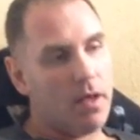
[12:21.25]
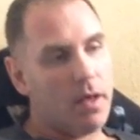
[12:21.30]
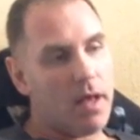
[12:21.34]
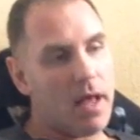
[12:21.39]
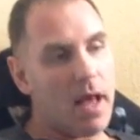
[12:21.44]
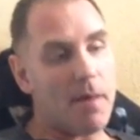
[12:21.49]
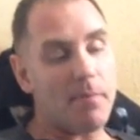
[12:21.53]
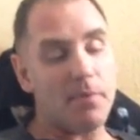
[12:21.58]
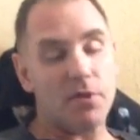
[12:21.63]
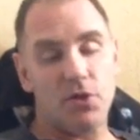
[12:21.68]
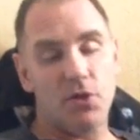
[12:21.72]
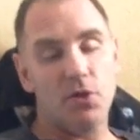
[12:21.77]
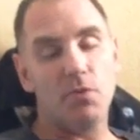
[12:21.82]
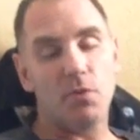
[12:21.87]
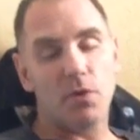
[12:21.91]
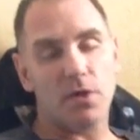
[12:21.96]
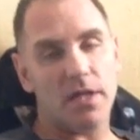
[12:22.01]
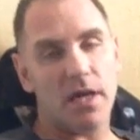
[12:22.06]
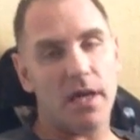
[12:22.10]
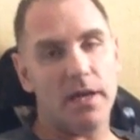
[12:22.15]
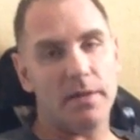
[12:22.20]
It happened 2
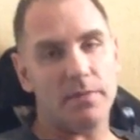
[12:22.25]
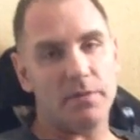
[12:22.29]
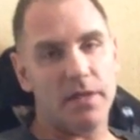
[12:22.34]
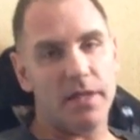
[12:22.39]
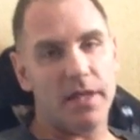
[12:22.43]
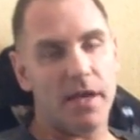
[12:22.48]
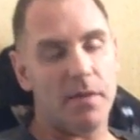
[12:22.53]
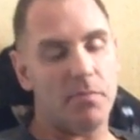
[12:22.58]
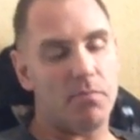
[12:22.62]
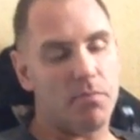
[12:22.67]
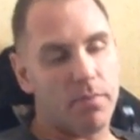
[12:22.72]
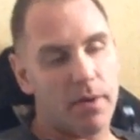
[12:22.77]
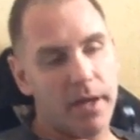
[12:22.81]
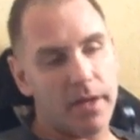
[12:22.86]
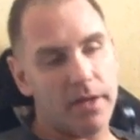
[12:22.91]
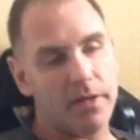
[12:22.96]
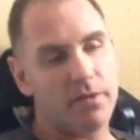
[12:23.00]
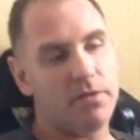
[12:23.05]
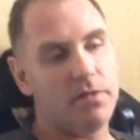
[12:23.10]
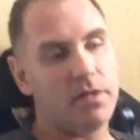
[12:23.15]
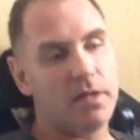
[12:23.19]
more times. He kept
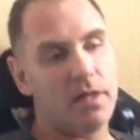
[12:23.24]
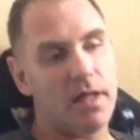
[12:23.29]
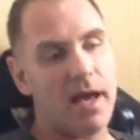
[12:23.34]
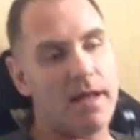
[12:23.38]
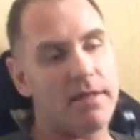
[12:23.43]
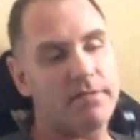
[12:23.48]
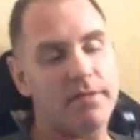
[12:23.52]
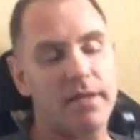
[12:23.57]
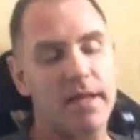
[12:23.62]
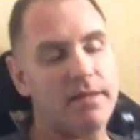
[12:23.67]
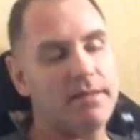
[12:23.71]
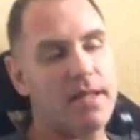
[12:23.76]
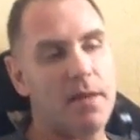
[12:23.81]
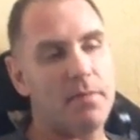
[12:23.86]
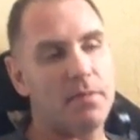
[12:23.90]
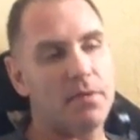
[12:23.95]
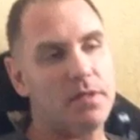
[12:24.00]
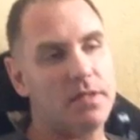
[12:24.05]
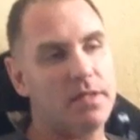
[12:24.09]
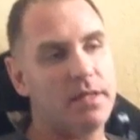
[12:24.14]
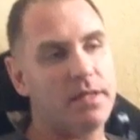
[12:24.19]
breaking through the lattice. It hasn't
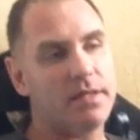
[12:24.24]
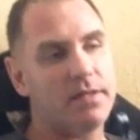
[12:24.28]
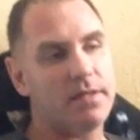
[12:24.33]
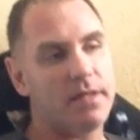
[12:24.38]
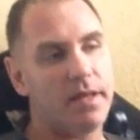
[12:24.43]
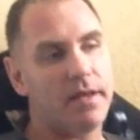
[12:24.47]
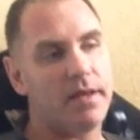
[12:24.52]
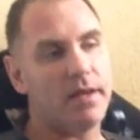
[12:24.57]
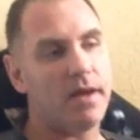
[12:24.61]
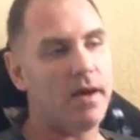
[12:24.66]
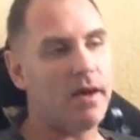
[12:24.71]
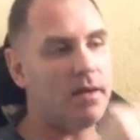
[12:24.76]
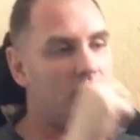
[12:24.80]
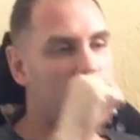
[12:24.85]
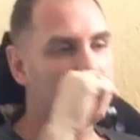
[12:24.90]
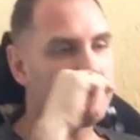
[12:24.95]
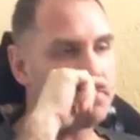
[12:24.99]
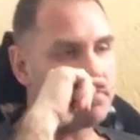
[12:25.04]
happened since, thank God.